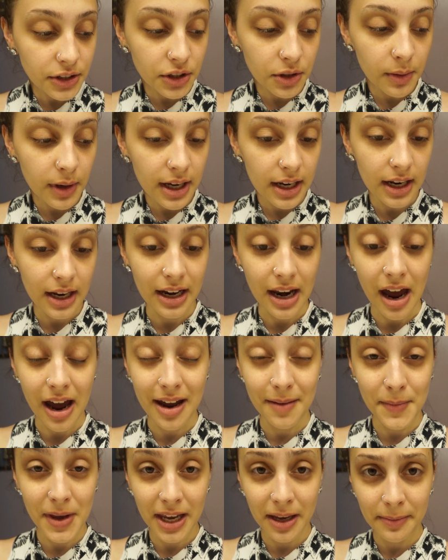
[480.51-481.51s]
do it and
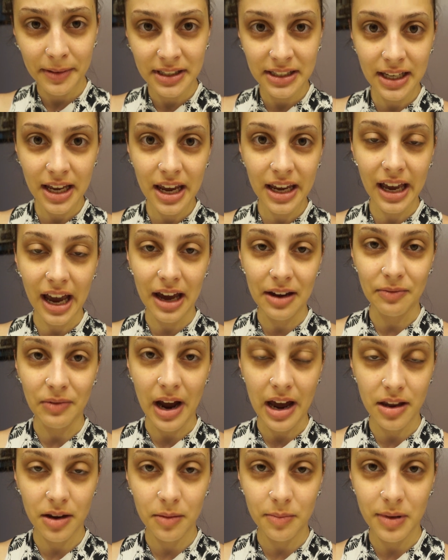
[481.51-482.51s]
I make a mistake, I'd
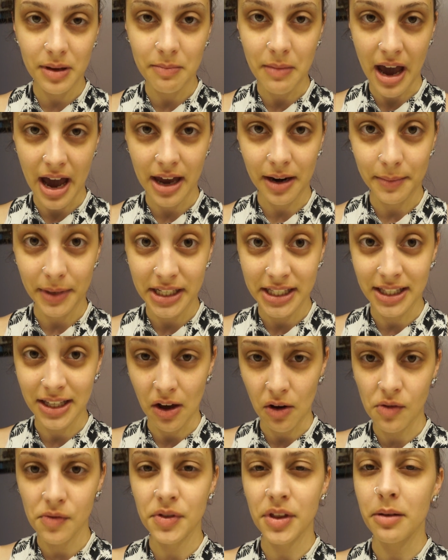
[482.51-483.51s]
rather be mad at
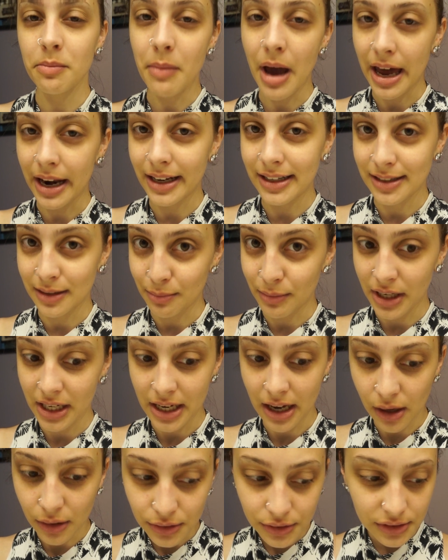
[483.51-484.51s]
myself than mad at
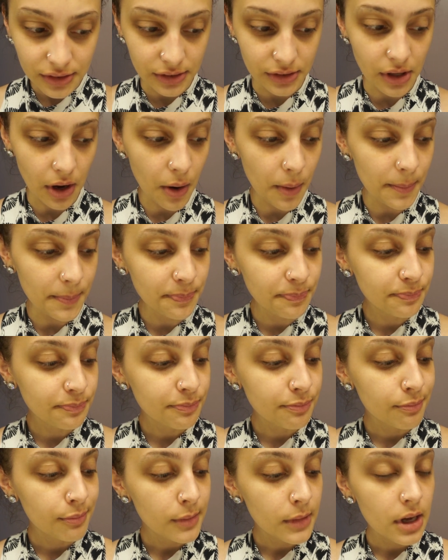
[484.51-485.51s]
somebody else. So
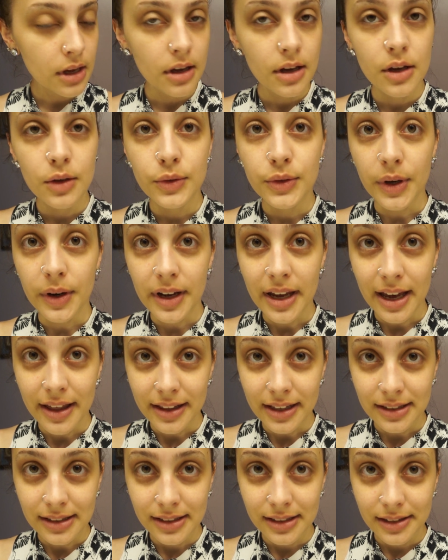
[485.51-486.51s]
yeah,
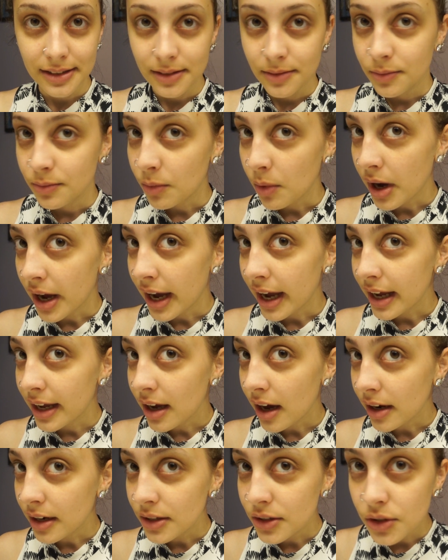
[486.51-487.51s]
that's why I
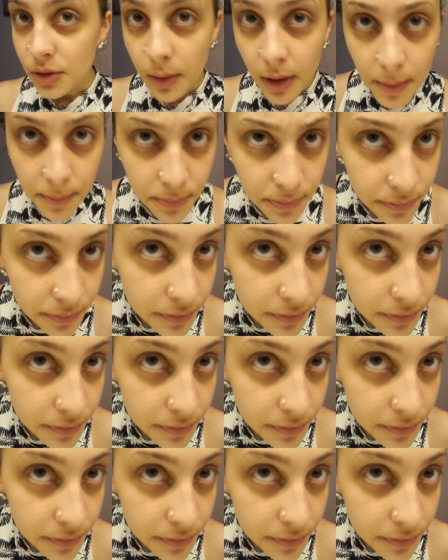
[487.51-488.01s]
got into it.